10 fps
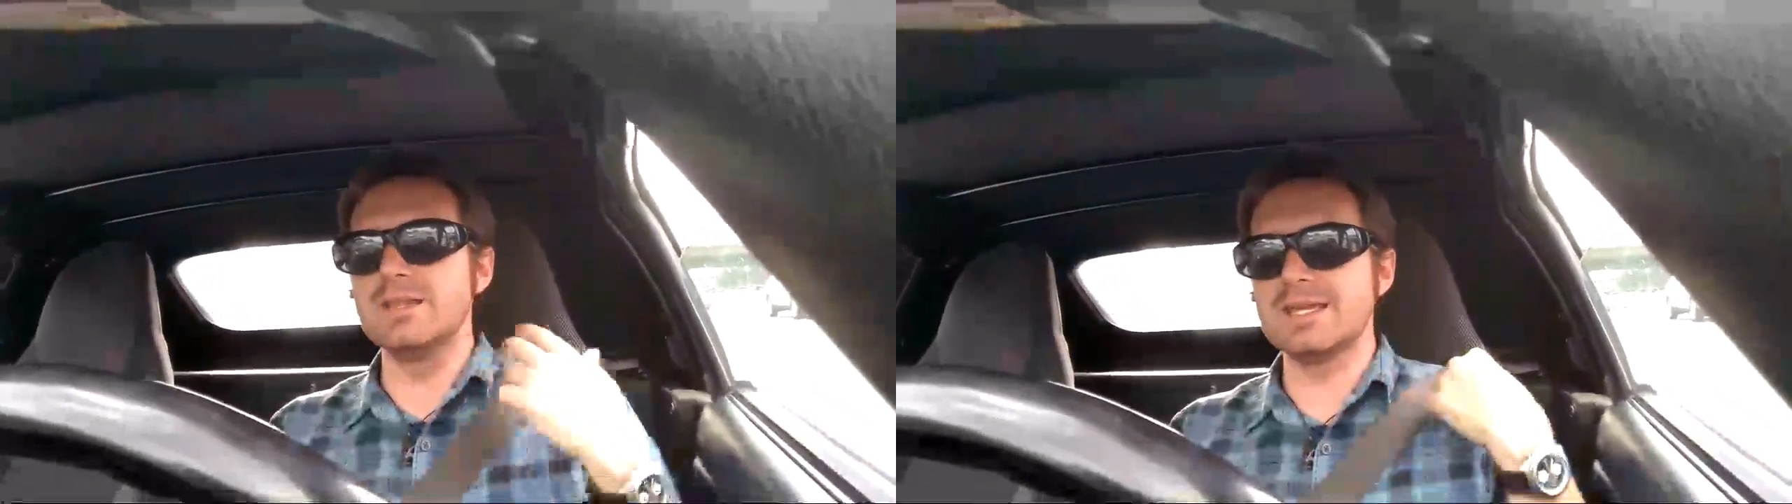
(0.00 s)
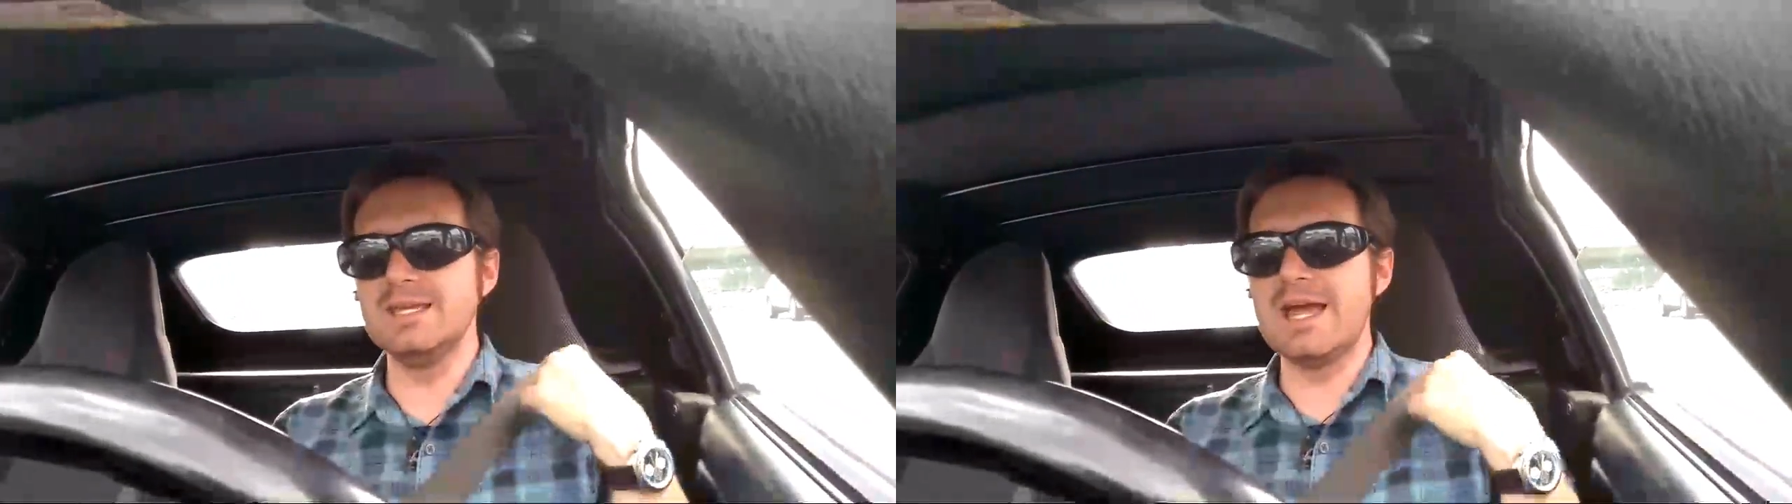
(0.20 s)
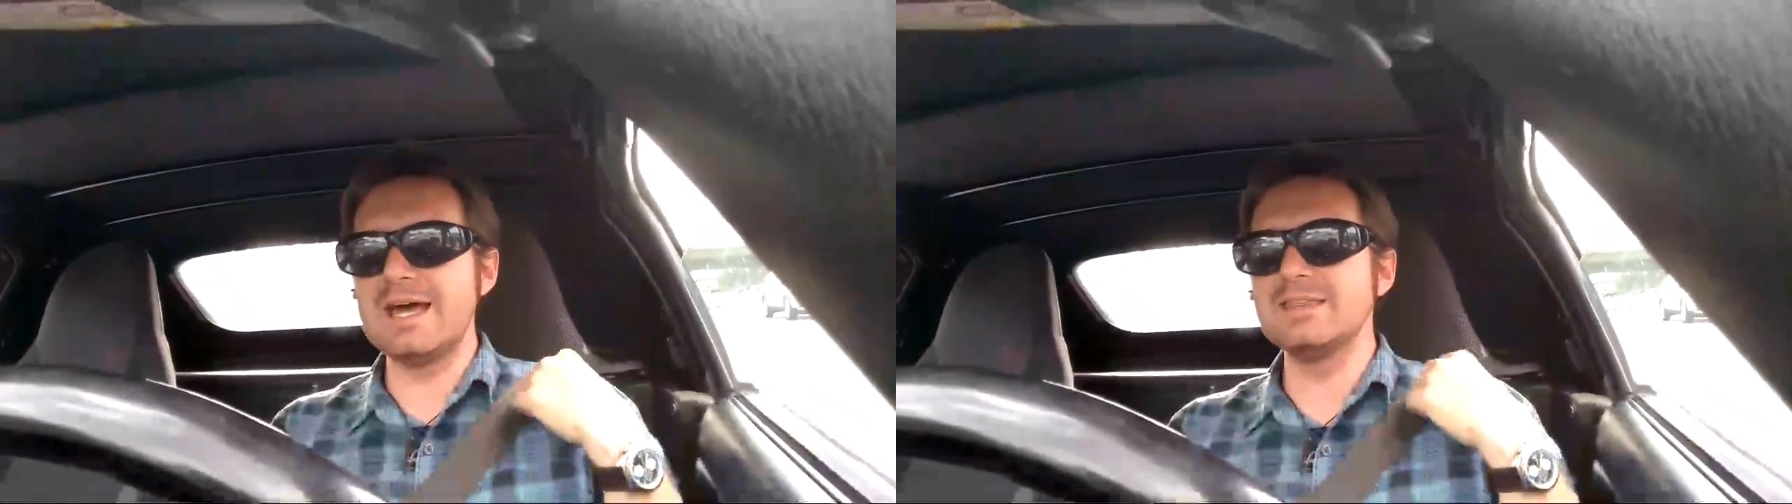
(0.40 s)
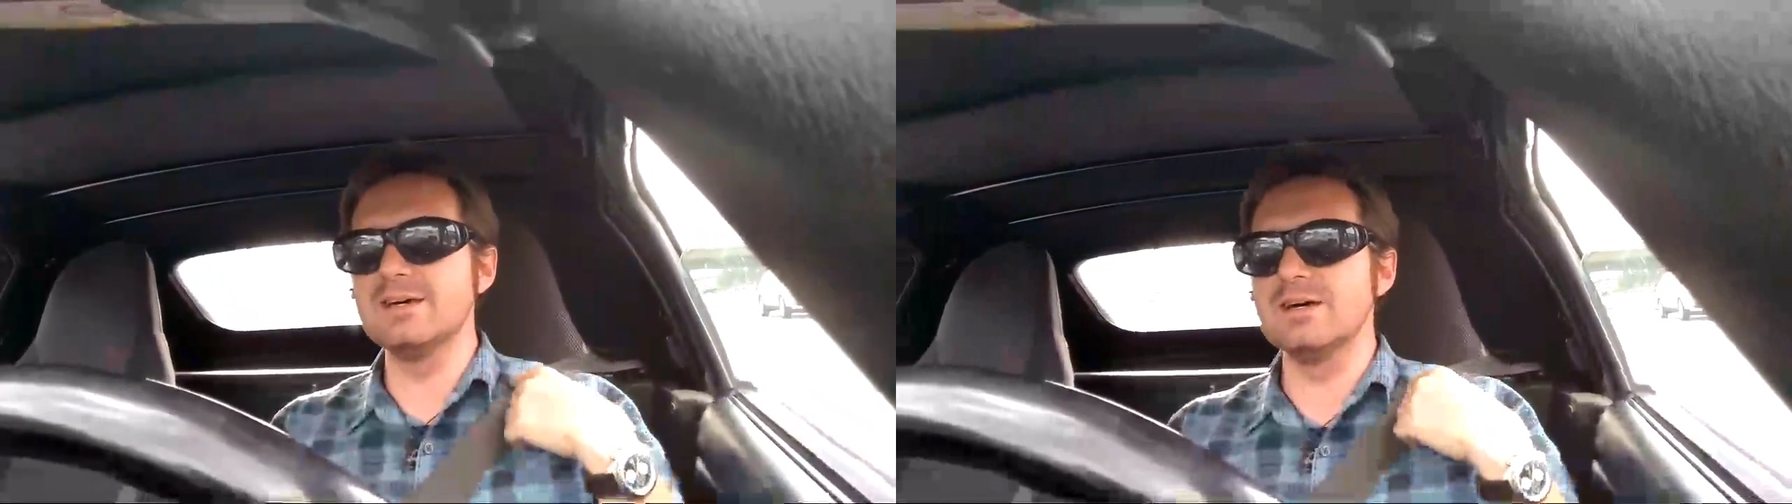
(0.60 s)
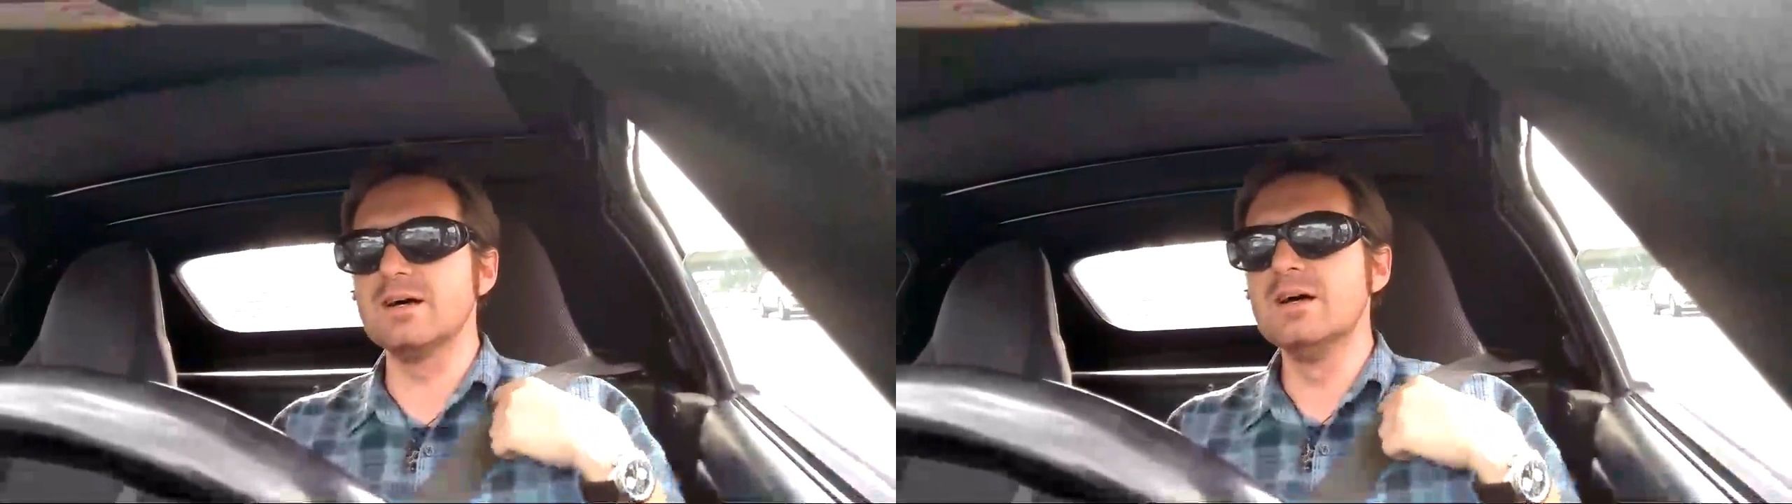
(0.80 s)
Like, he had
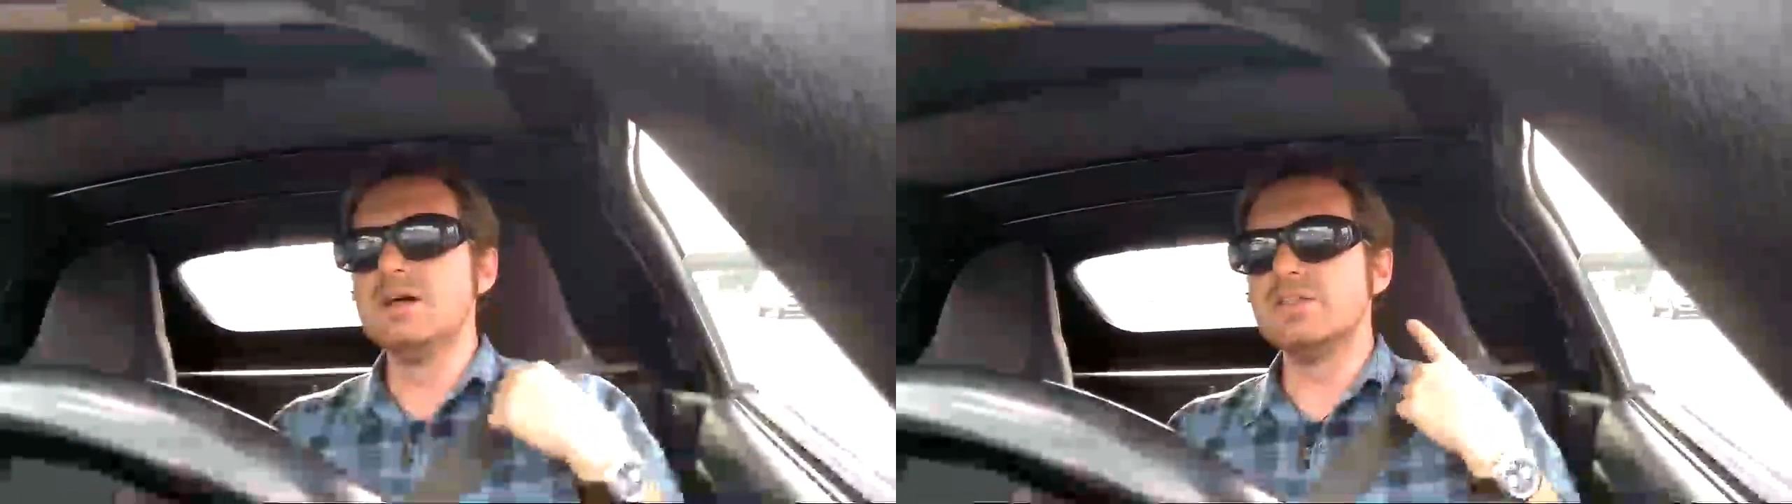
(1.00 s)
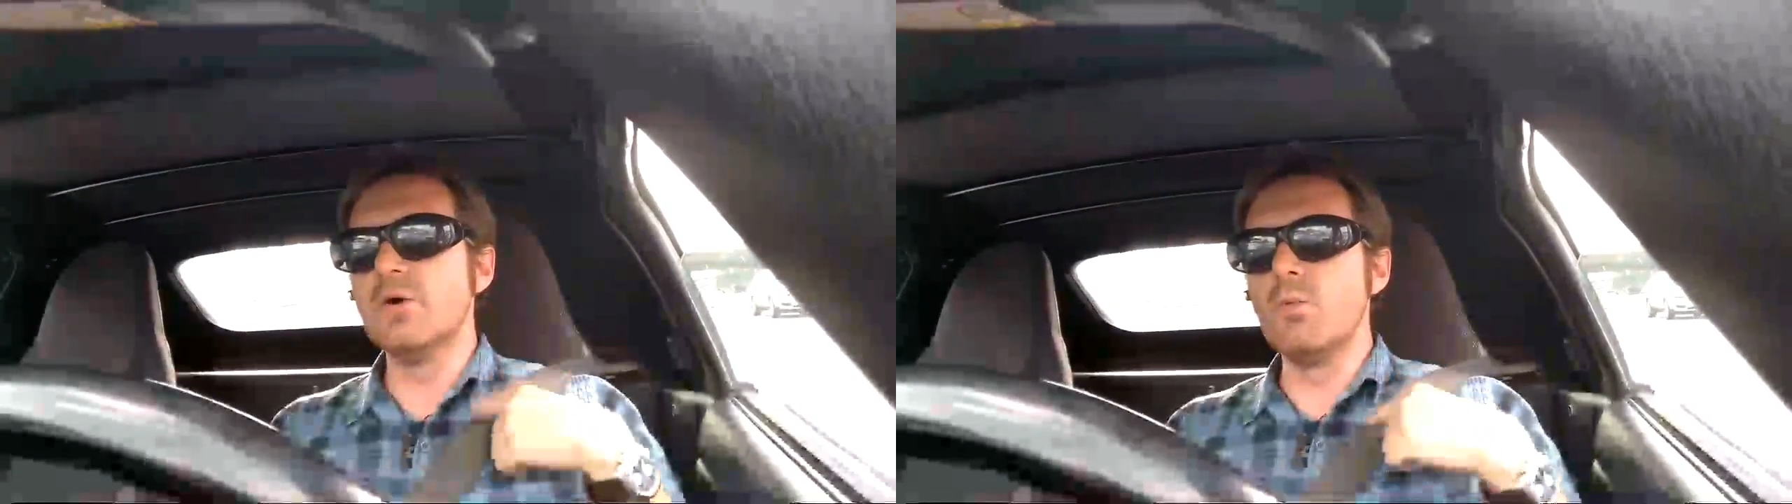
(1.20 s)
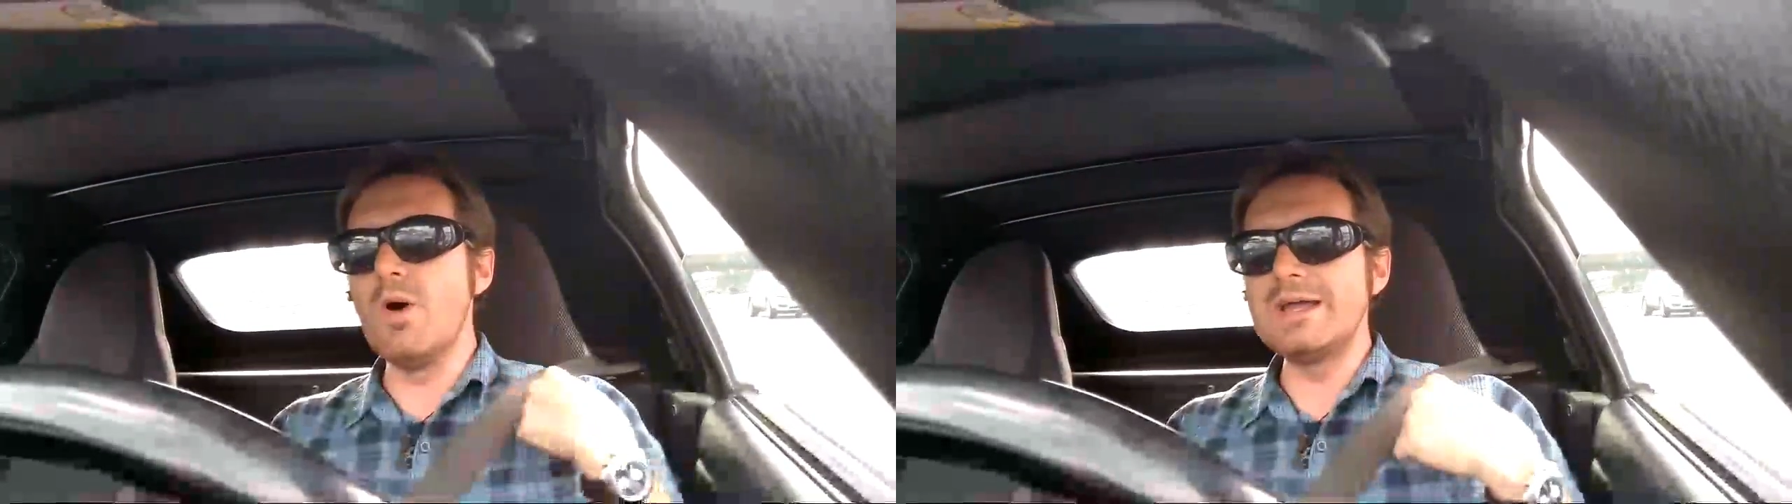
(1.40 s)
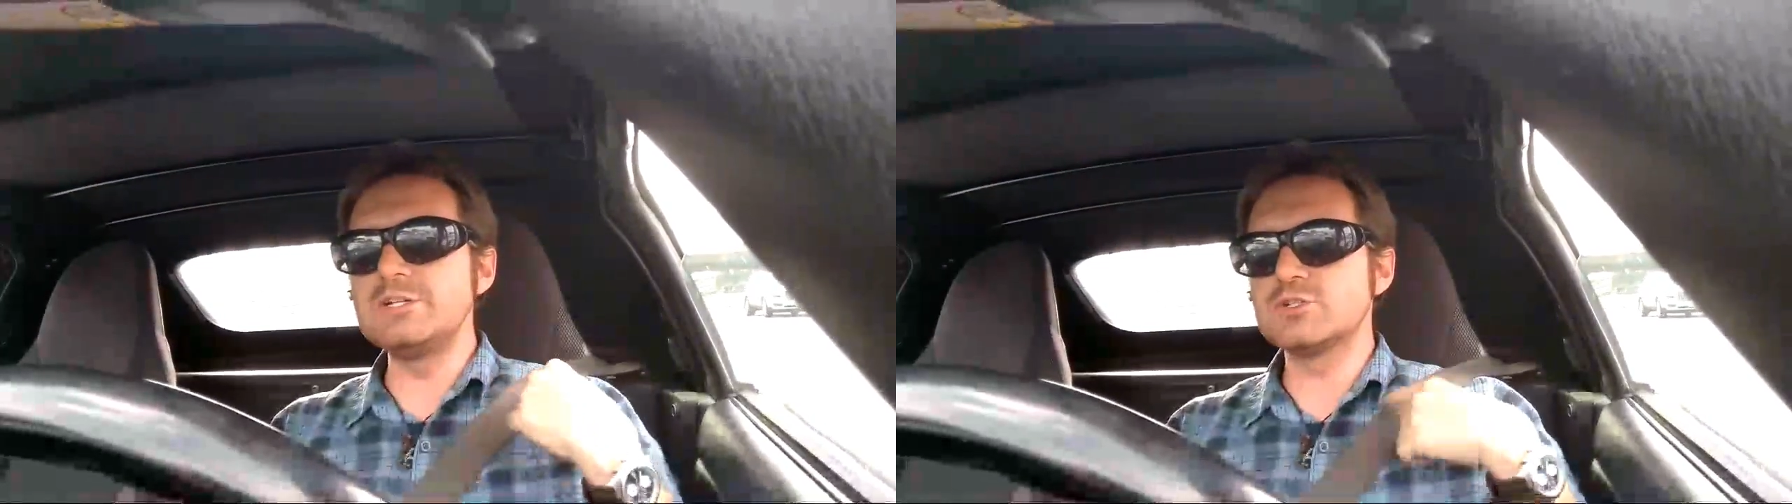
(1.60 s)
the white